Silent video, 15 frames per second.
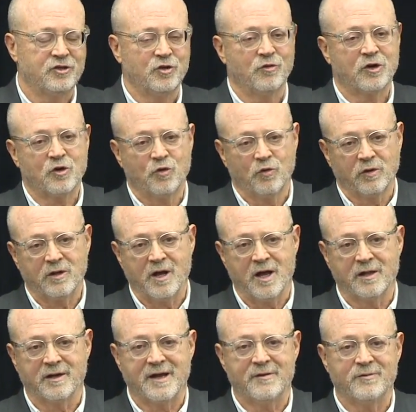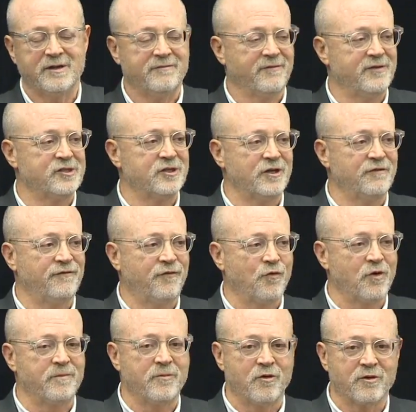do a cool color. I went visited
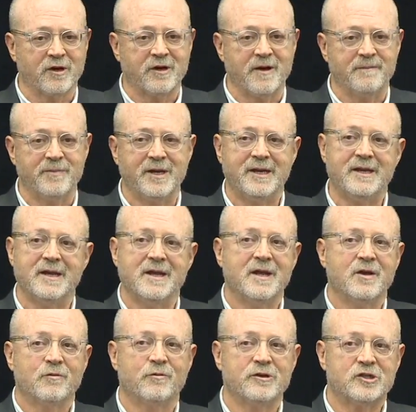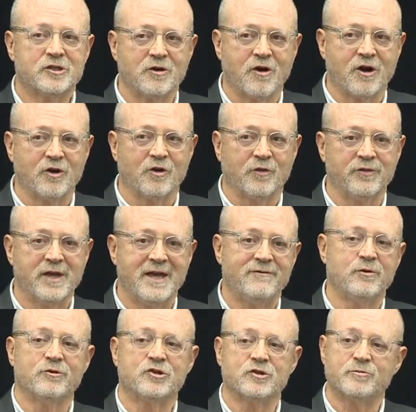Ford Motor Company when we started Old
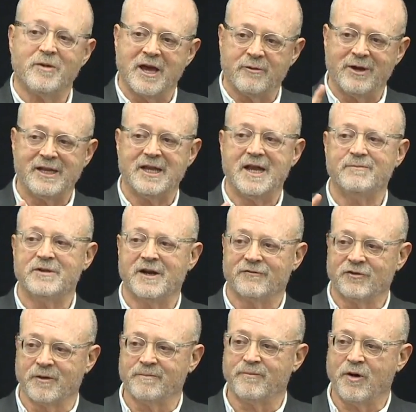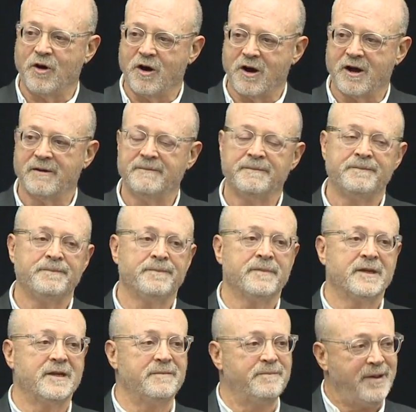Navy, which is, by the way, named after a bar
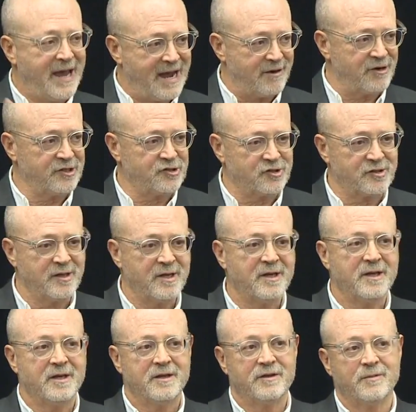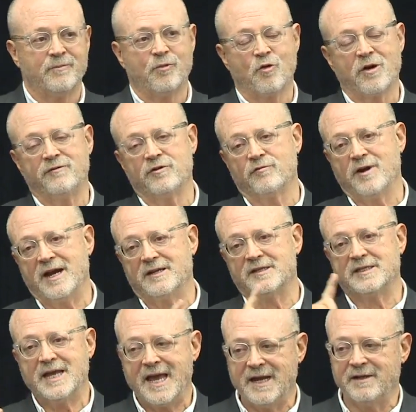in Paris. The board of
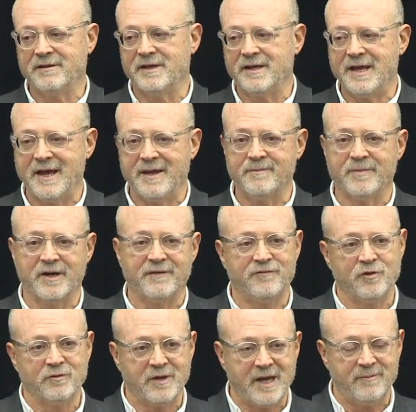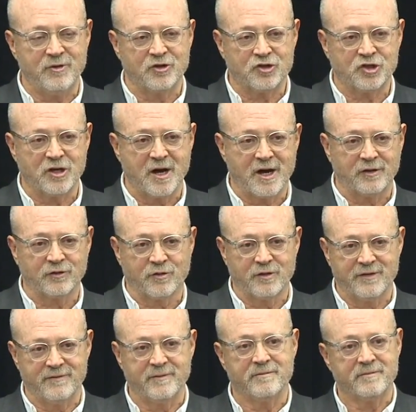directors hated the name, but if you name your child, or
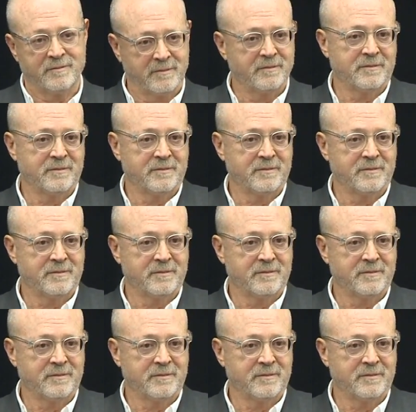even